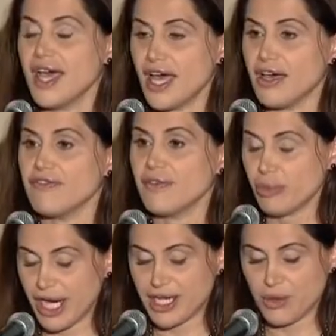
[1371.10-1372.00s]
of
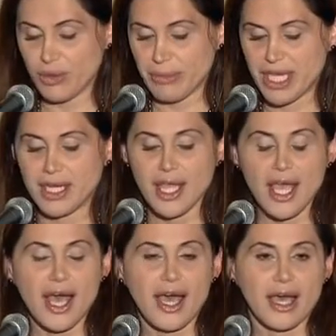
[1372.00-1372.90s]
pregnant women.
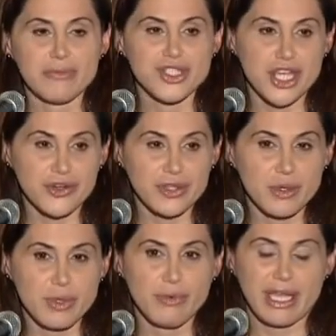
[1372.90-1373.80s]
Um,
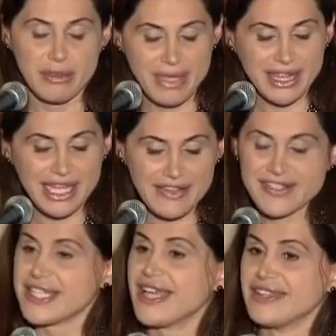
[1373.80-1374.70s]
generally, we recommend
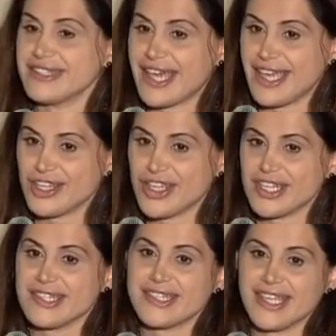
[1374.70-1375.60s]
lifestyle and diet
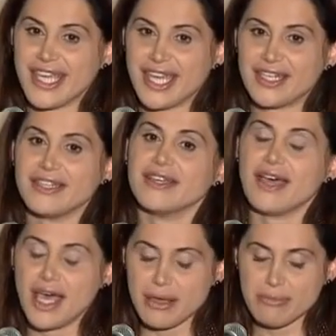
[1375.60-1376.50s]
changes, again,
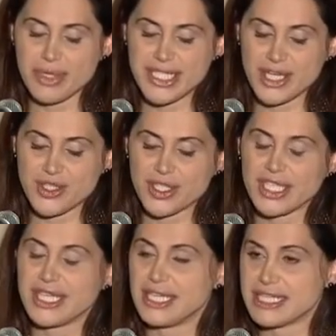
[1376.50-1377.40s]
um,
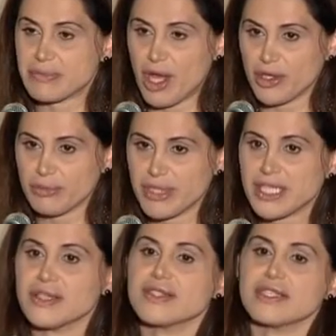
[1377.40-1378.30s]
potentially eating smaller
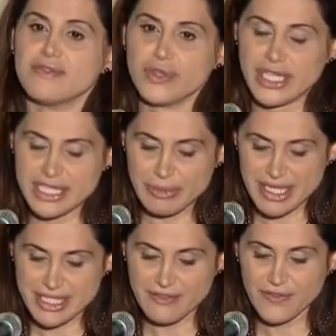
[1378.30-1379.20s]
meals, avoiding
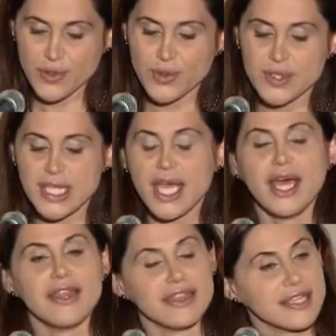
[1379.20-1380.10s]
spicy foods.
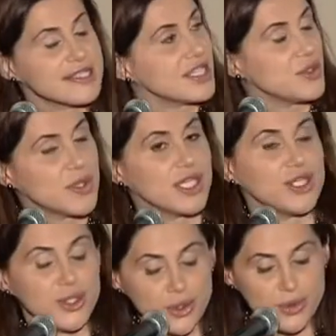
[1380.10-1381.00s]
Things that you
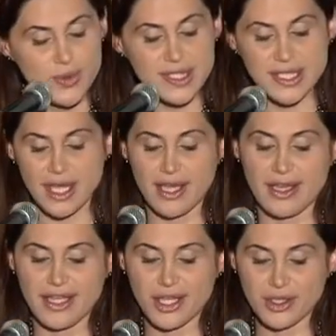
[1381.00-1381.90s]
can use
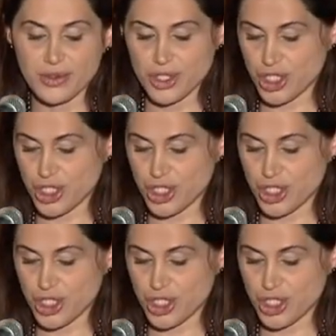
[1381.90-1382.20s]
uh, include